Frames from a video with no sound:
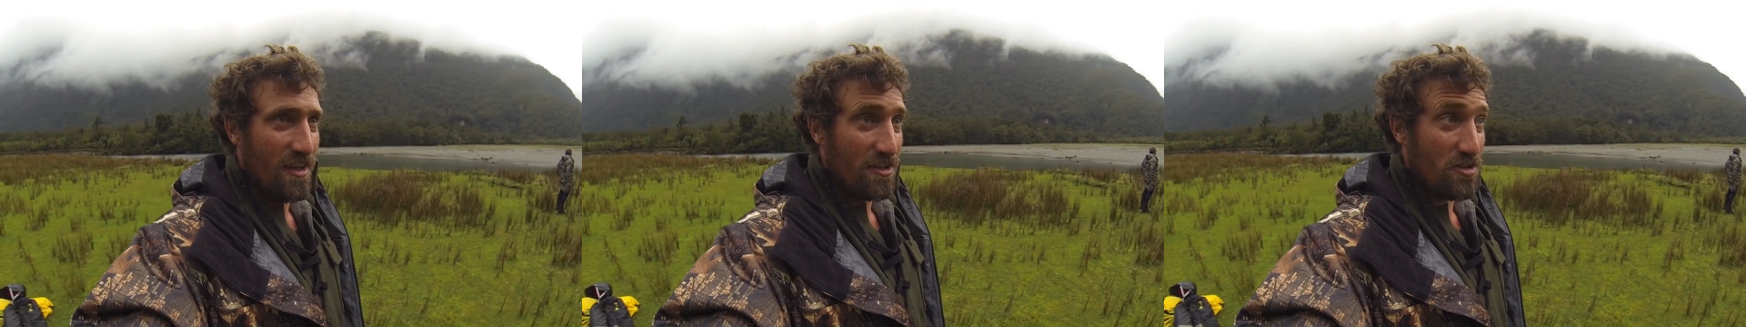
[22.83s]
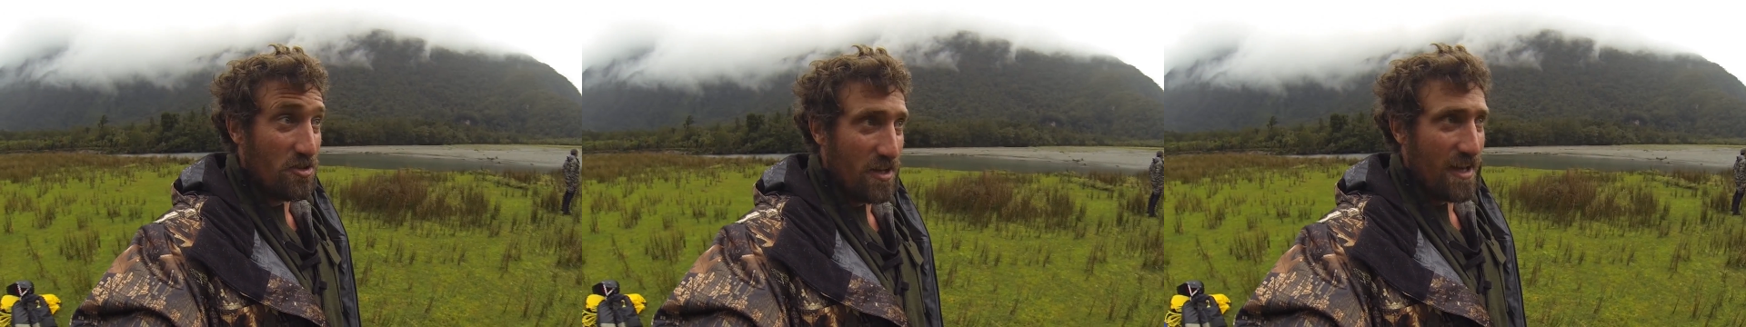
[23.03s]

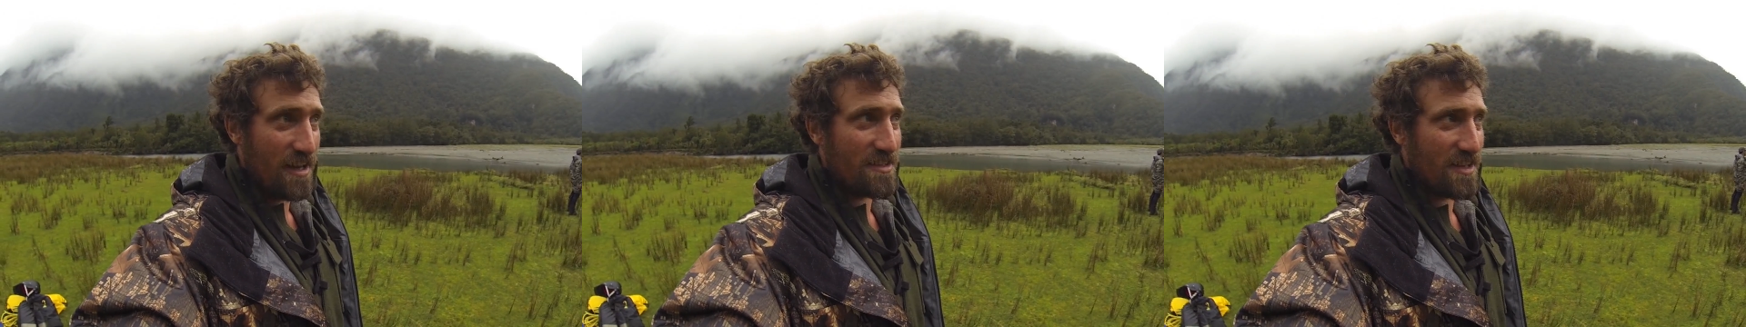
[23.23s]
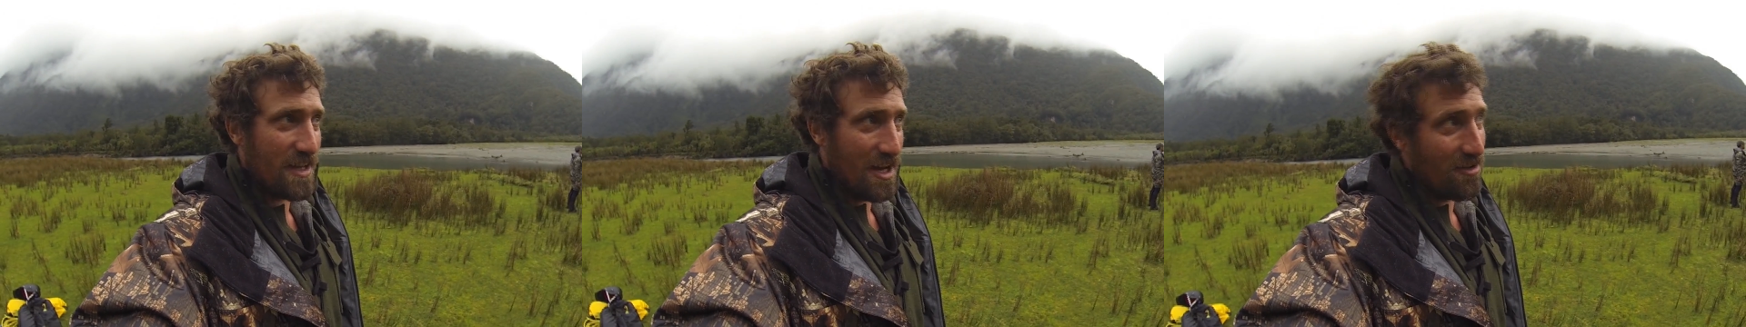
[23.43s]

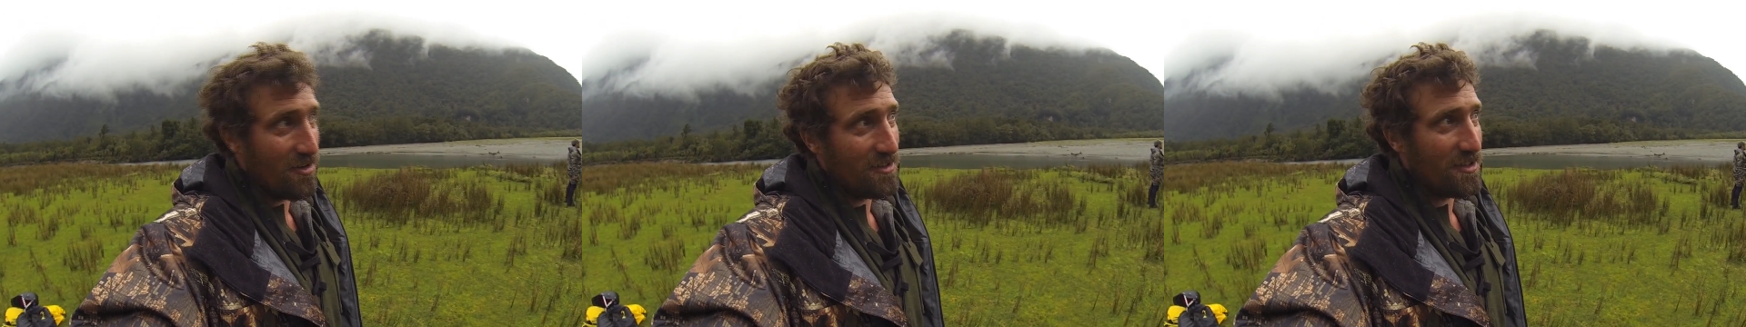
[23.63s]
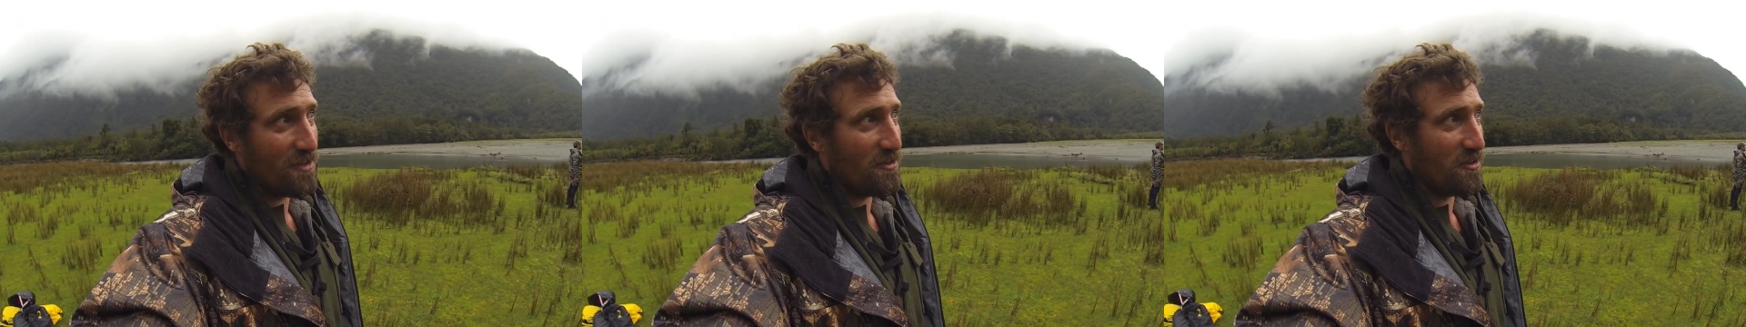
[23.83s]
days ago on
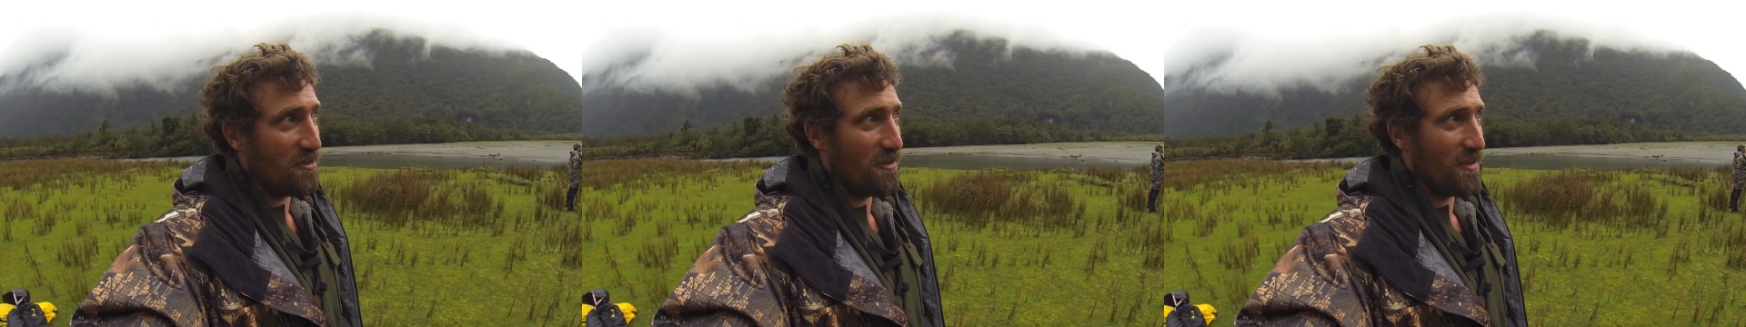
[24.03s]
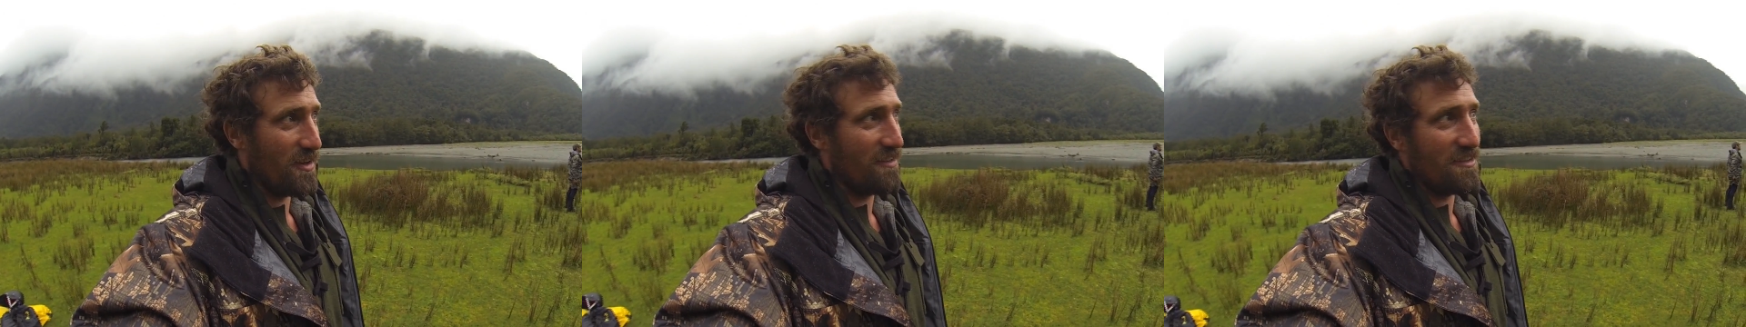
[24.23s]
a different
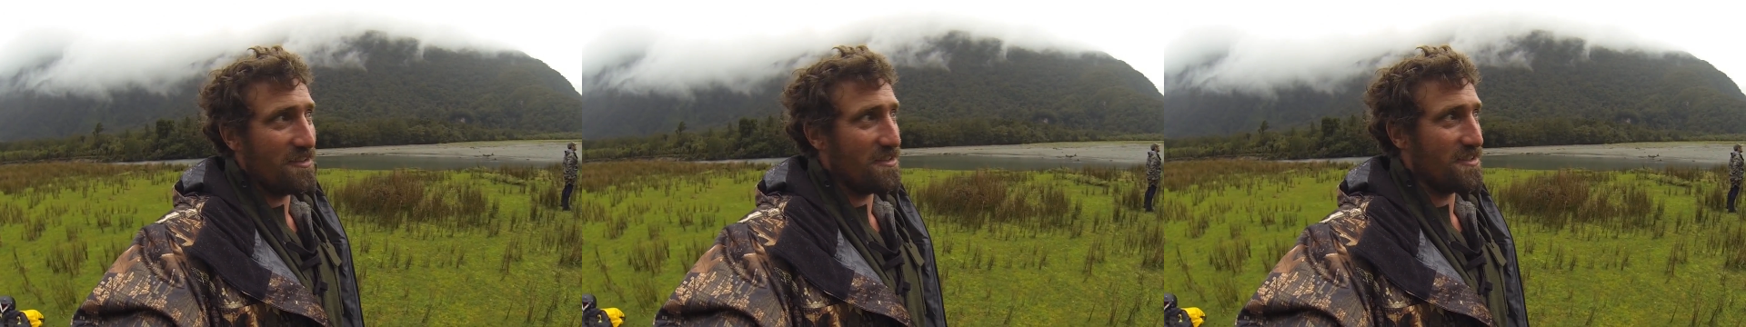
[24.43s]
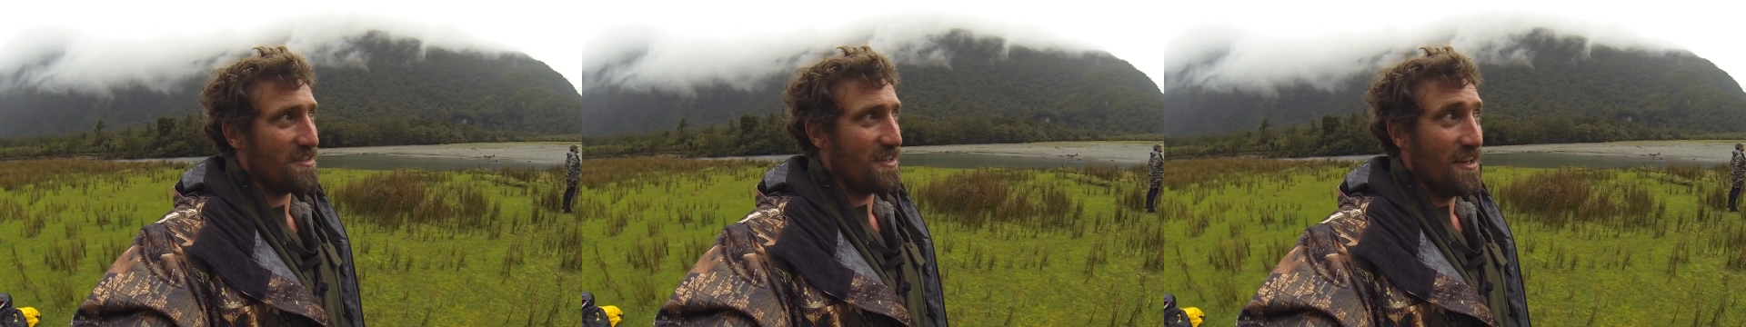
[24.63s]
river,
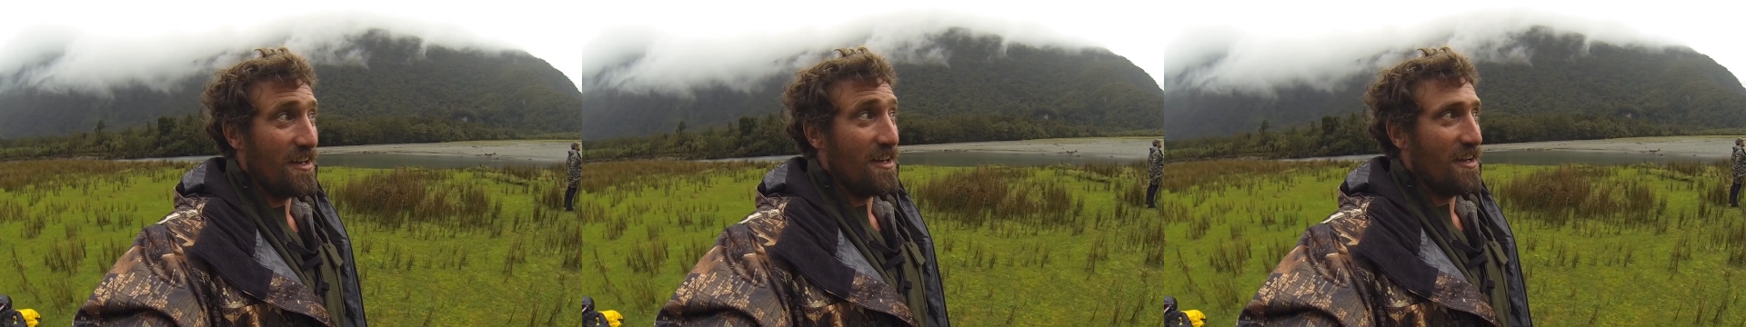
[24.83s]
which is